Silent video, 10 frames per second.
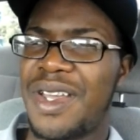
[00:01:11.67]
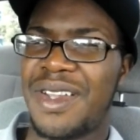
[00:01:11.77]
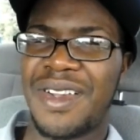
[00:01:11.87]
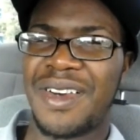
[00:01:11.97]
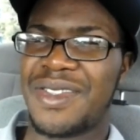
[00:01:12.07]

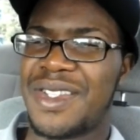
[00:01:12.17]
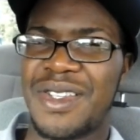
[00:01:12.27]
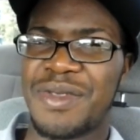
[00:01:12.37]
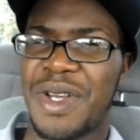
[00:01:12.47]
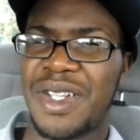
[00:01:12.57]
You know,
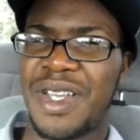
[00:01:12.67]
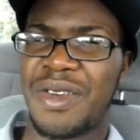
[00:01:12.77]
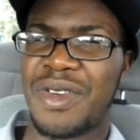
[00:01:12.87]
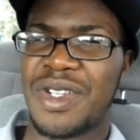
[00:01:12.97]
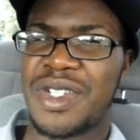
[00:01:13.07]
excuse my
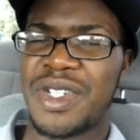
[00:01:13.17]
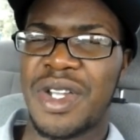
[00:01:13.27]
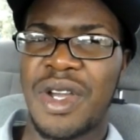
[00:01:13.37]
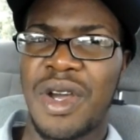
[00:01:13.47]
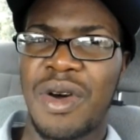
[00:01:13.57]
language.
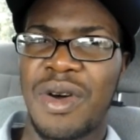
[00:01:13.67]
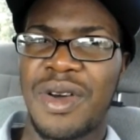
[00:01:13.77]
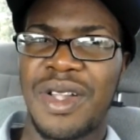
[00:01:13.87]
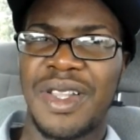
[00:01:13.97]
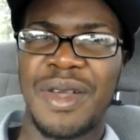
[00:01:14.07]

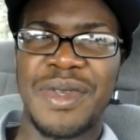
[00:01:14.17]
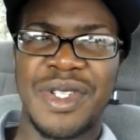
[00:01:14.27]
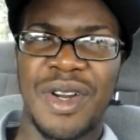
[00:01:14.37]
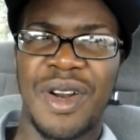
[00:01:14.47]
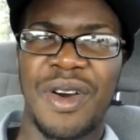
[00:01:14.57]
Let me
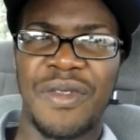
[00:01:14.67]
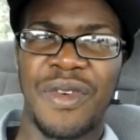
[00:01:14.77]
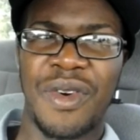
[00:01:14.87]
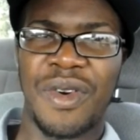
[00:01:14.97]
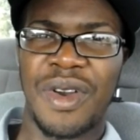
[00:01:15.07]
start
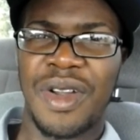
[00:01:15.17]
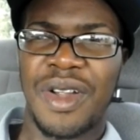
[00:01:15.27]
over.